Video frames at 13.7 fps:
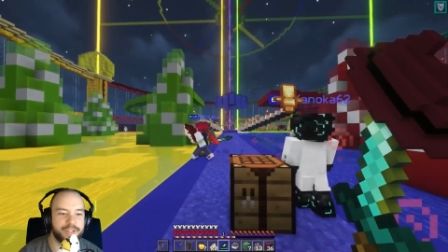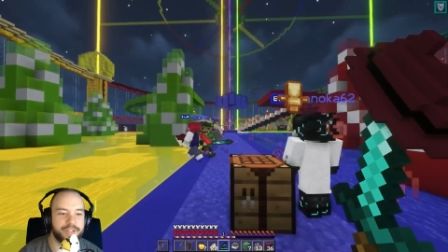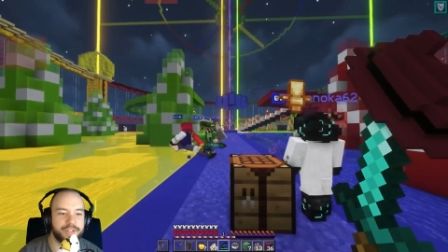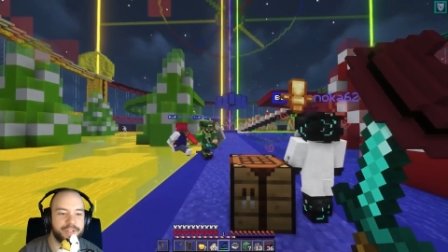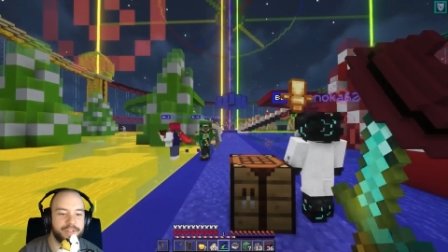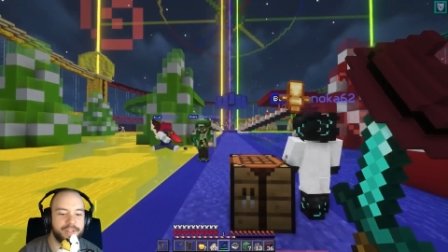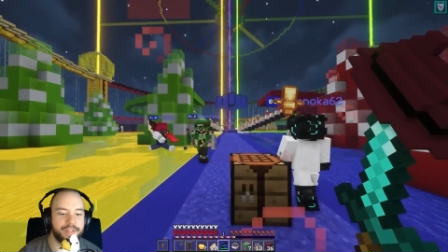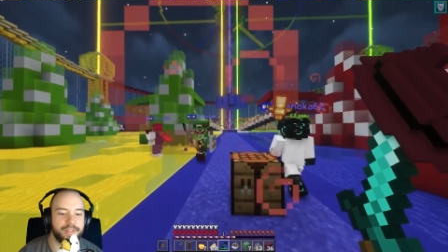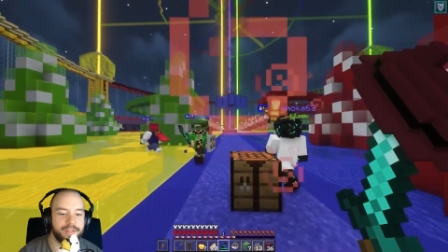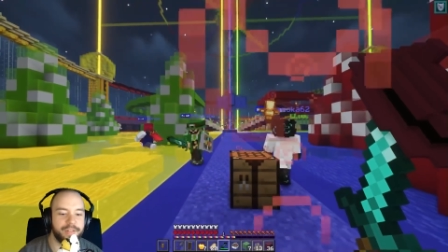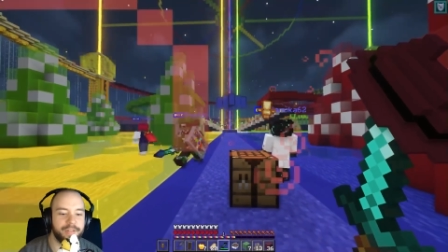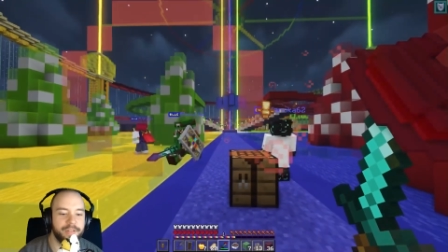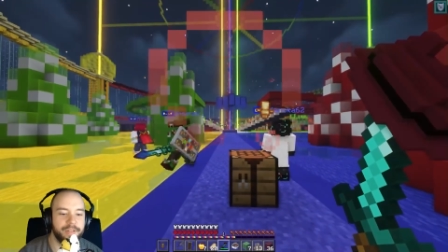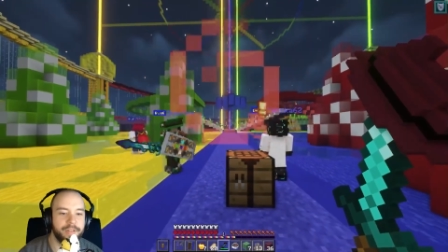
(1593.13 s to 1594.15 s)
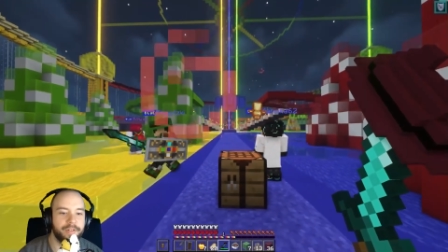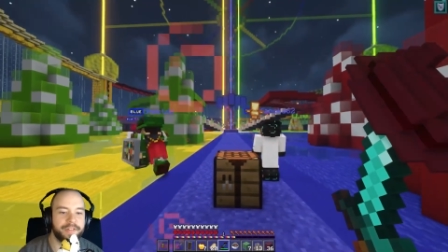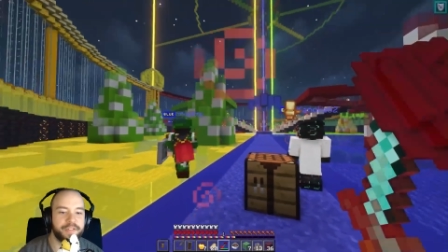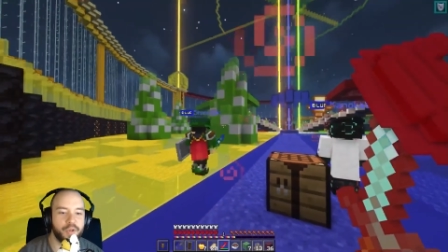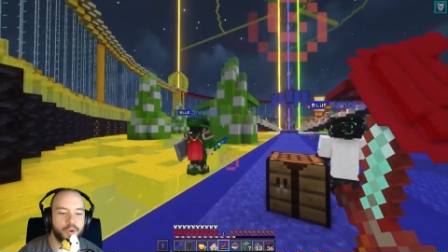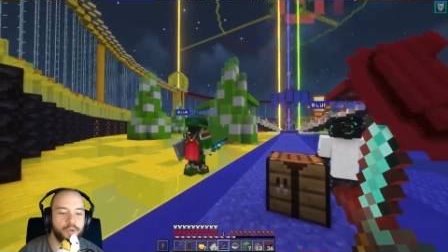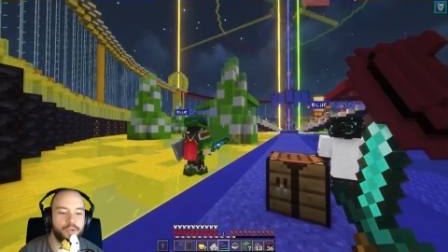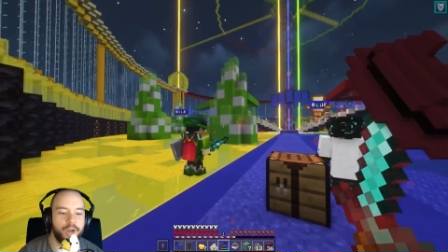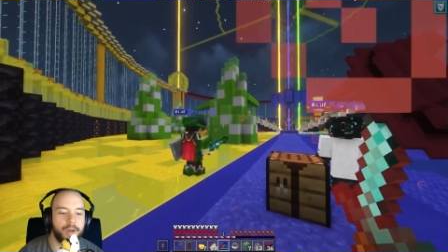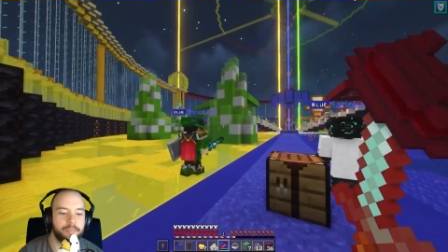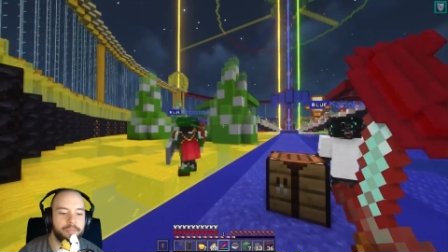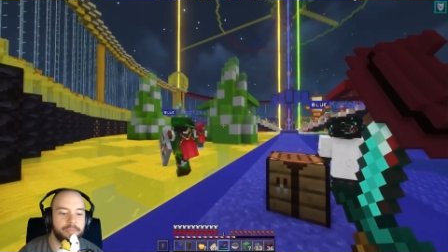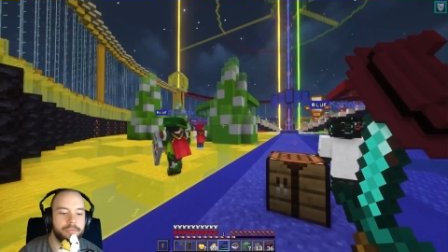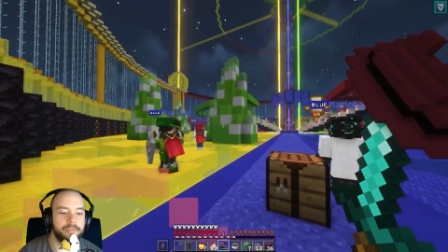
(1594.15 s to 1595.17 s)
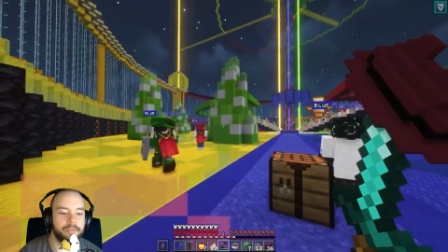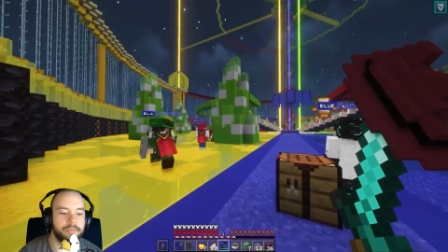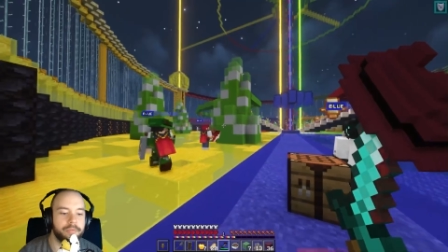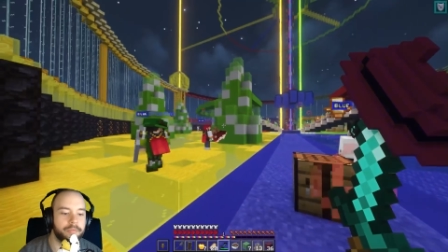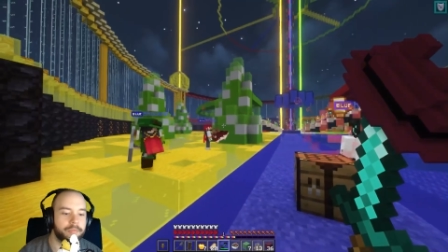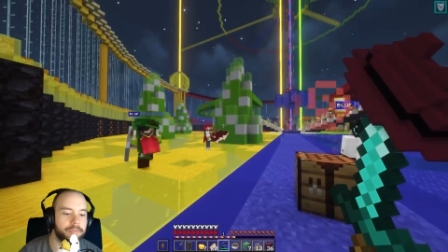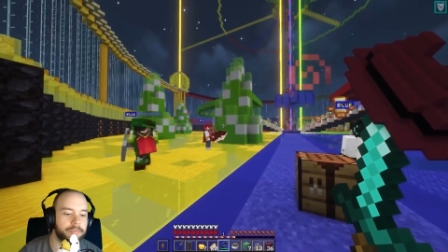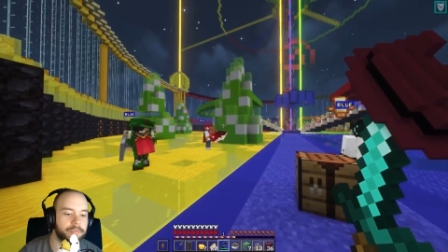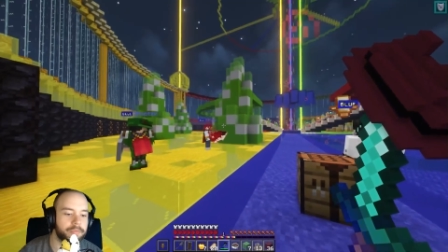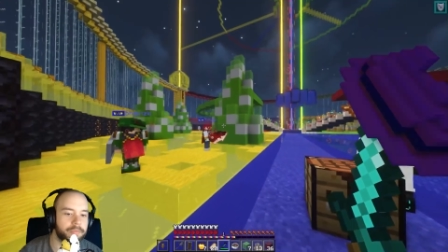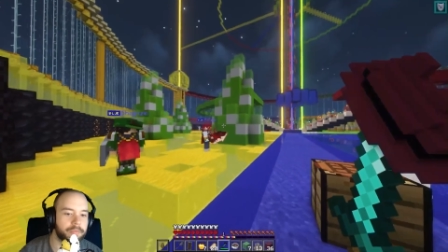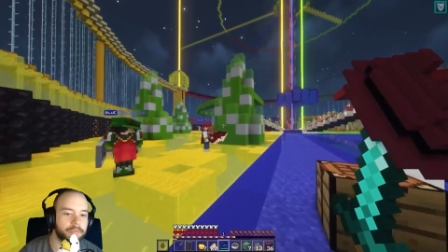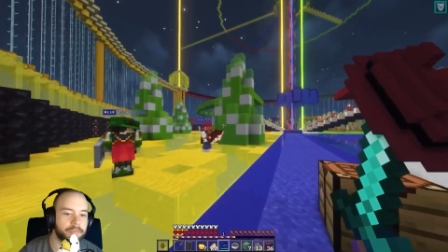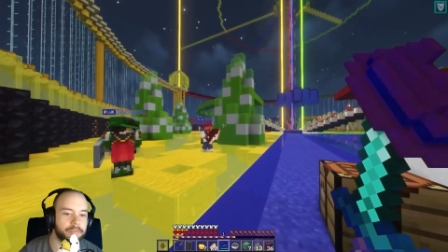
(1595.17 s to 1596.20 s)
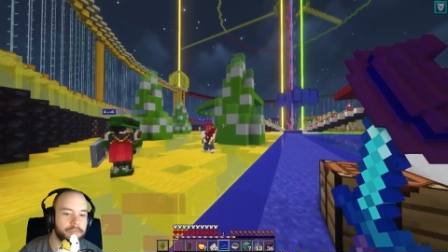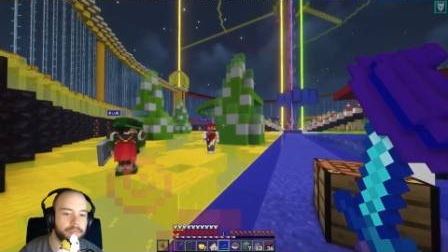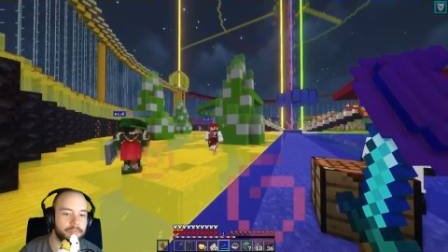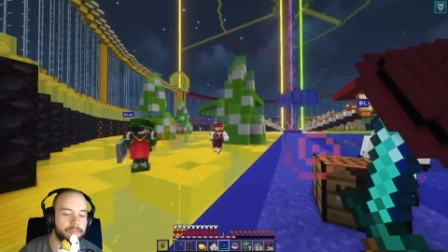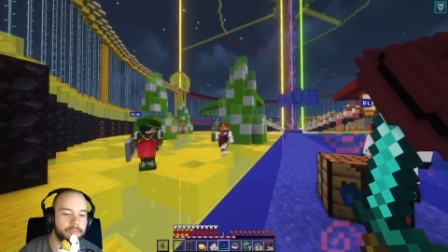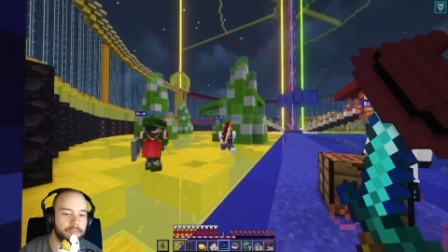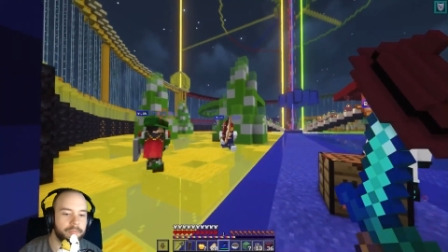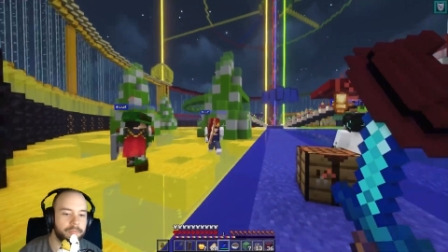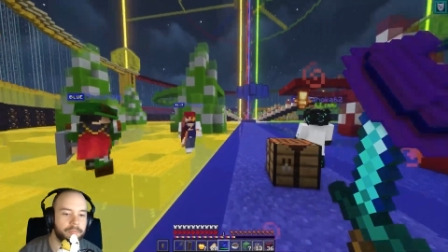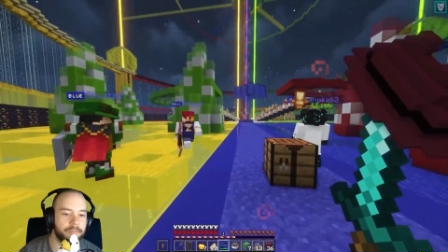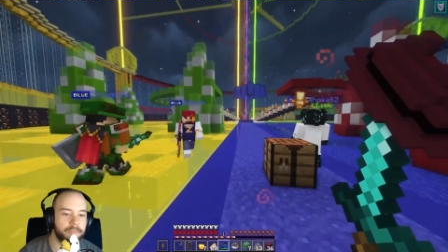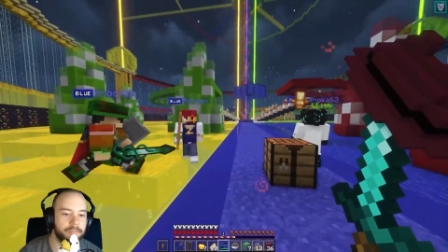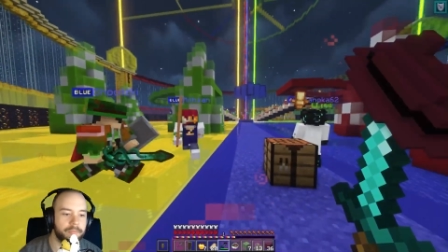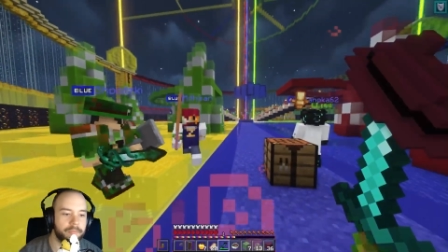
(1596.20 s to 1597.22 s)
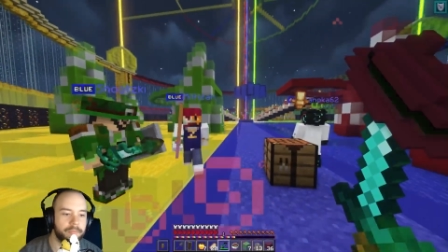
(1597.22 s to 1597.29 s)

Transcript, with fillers: just. I'm let's, gonna. Let's turtle okay, up. Okay, Max, plan. Plan. Yeah.